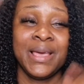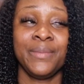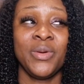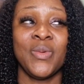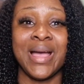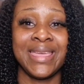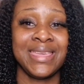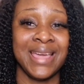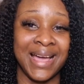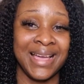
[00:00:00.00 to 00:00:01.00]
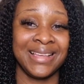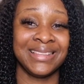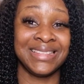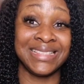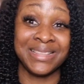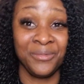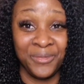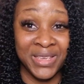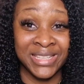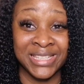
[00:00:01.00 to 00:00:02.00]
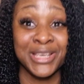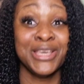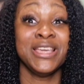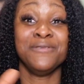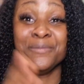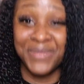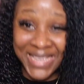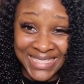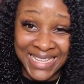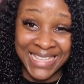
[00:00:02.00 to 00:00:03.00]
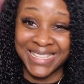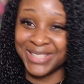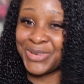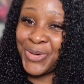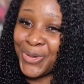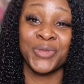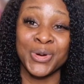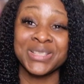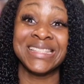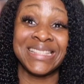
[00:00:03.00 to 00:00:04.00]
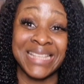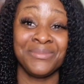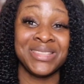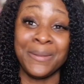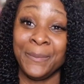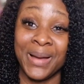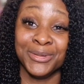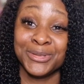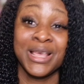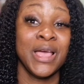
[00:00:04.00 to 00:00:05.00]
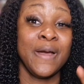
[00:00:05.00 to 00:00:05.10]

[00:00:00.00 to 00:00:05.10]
Meanwhile here, the same fish, even bigger sizes, cost the same £10.